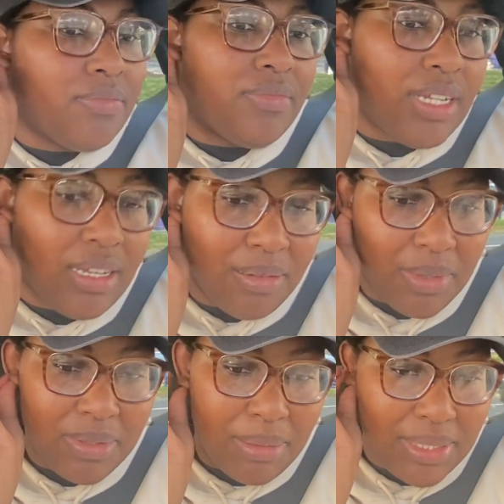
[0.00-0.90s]
damn,
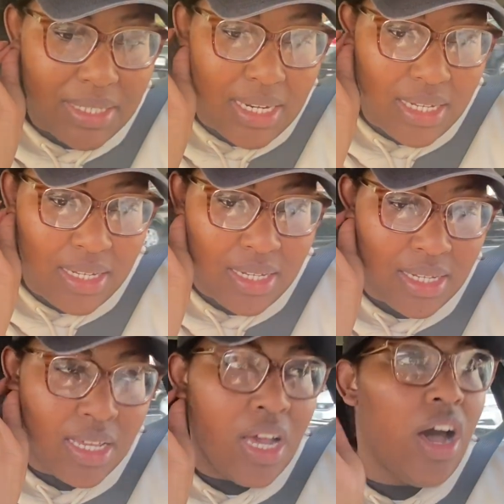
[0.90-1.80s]
what was I about to say?
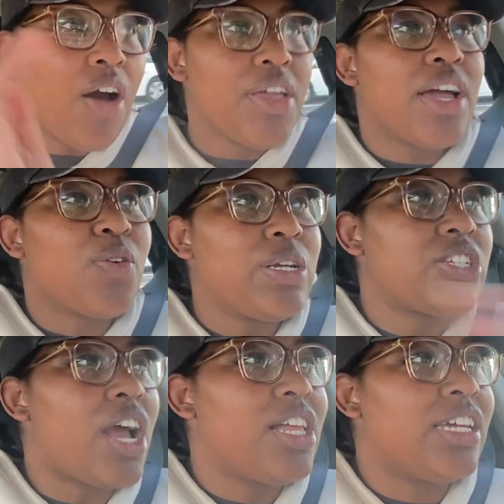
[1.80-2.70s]
Oh, yeah, Queen
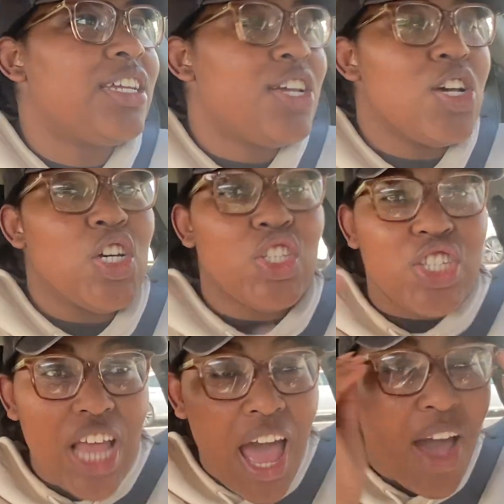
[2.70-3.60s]
Charlotte.
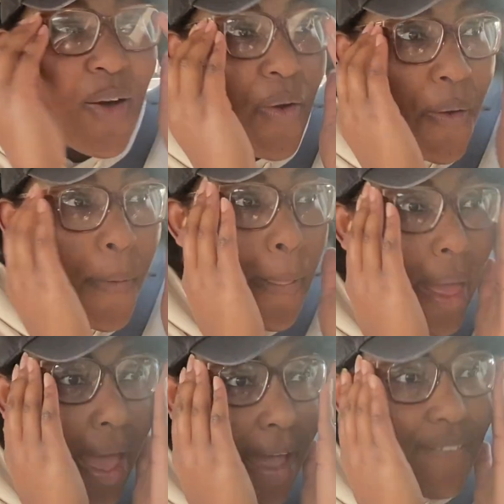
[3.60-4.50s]
So,
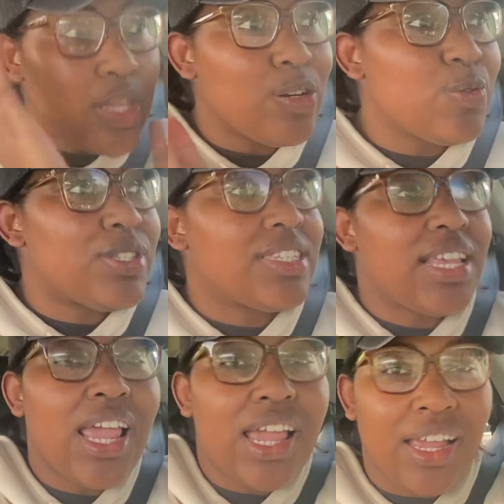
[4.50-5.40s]
have you
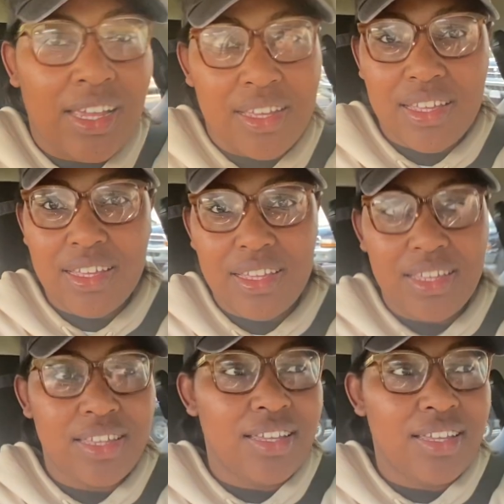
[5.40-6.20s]
seen